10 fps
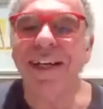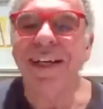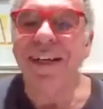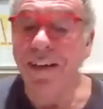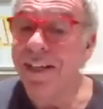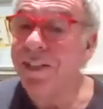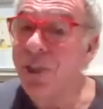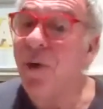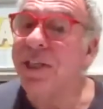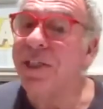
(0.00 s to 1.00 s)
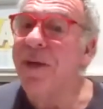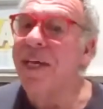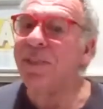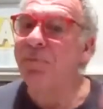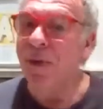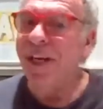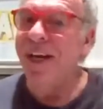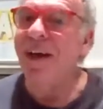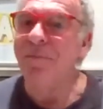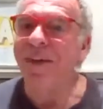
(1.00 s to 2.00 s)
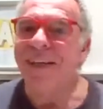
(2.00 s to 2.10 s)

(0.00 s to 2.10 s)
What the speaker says: it's talking to me, is put it up.